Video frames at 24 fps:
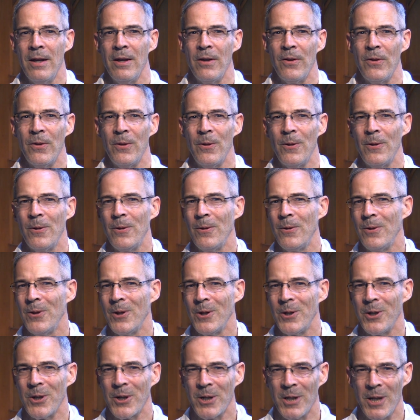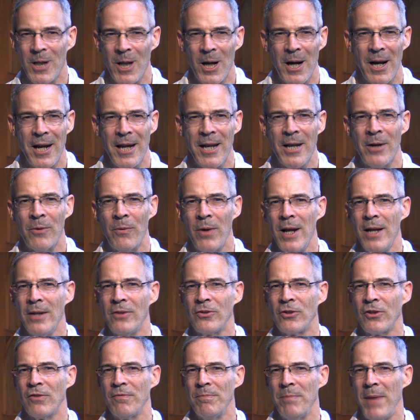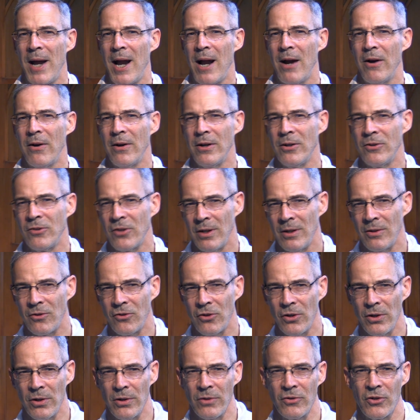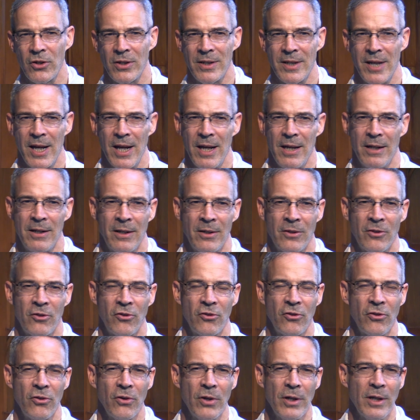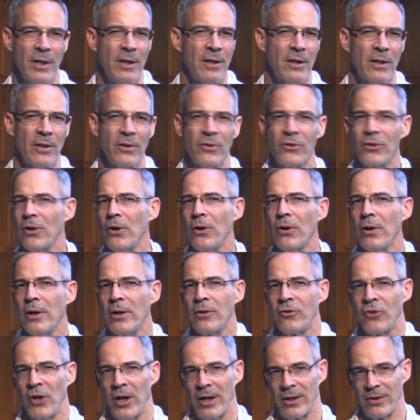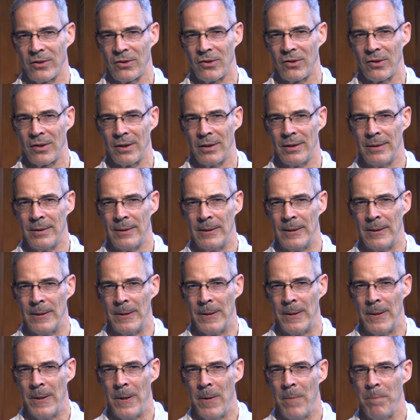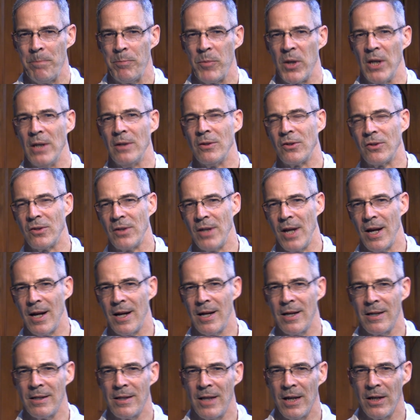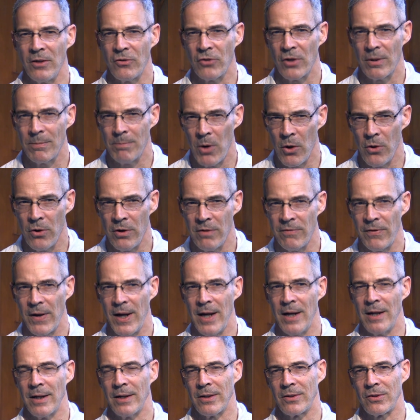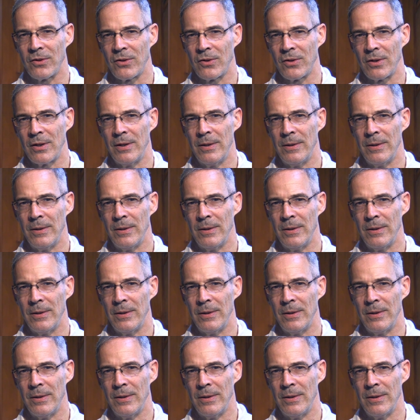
The declining rates of marriage and church attendance shouldn't discourage us. Instead, they should motivate us